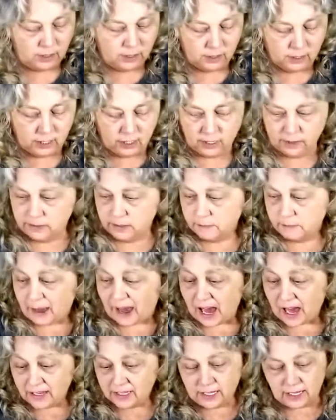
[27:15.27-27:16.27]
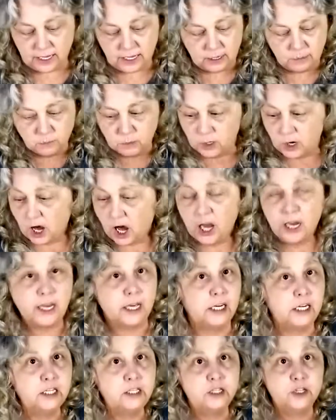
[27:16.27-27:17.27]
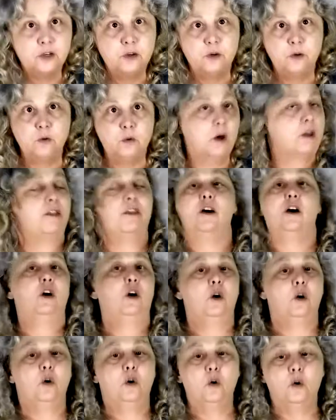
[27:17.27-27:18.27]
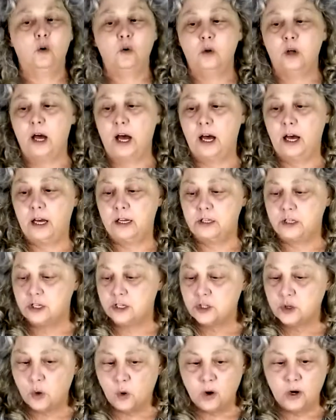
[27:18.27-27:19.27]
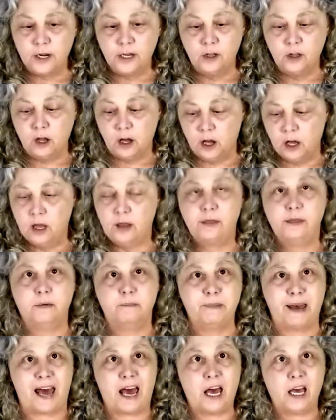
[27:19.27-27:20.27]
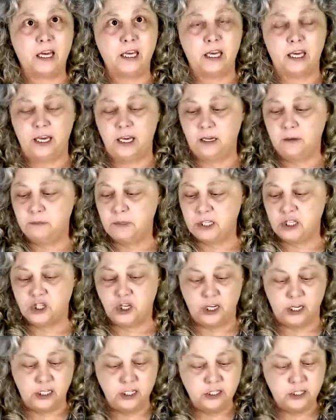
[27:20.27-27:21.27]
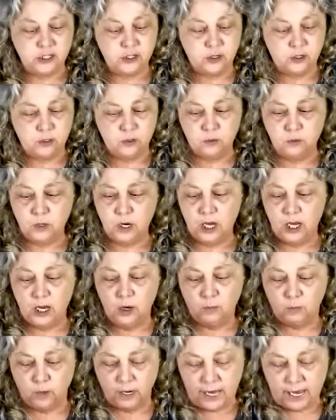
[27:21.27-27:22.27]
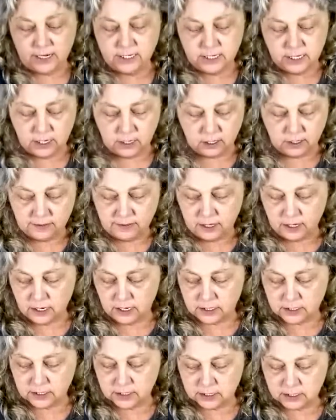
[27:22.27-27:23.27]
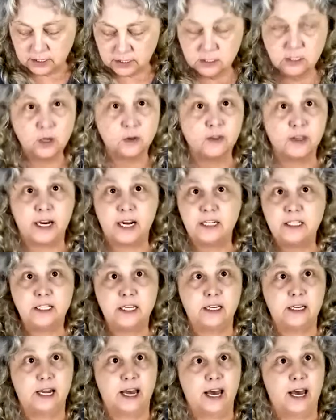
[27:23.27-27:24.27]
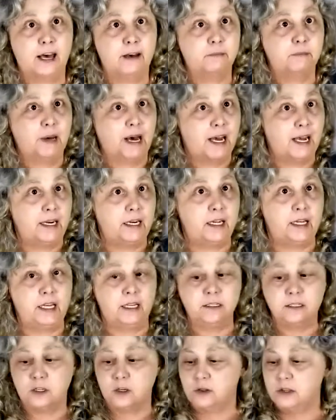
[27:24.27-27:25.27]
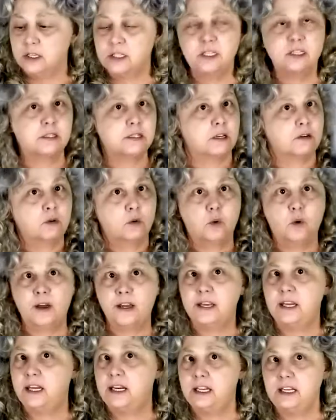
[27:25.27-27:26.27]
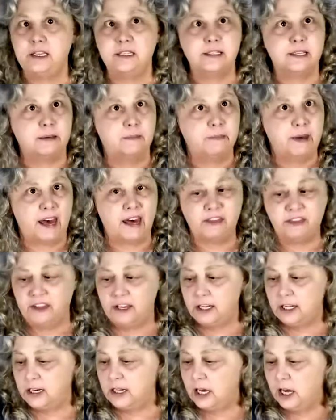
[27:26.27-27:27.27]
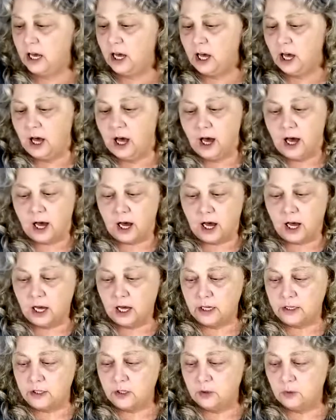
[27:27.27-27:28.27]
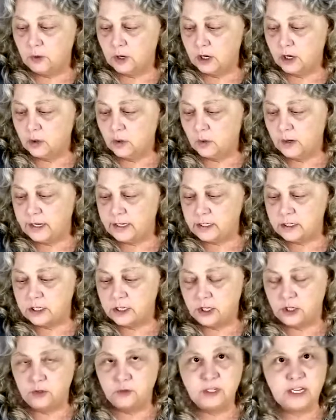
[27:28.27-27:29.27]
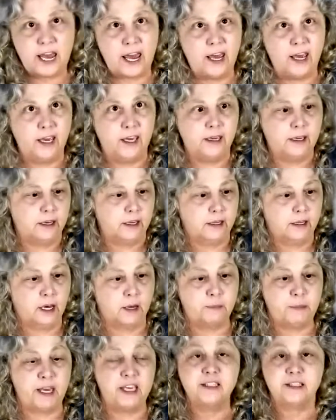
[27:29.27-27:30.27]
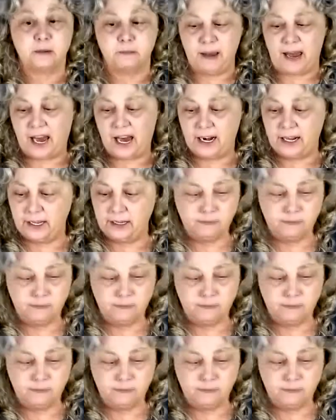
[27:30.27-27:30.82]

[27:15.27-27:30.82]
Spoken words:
the backing, and we're not going to do the whole tutorial on the backing, but you're going to do what I did on this so that I didn't have binding. So this is a quick and easy method. You are going to take a piece of batting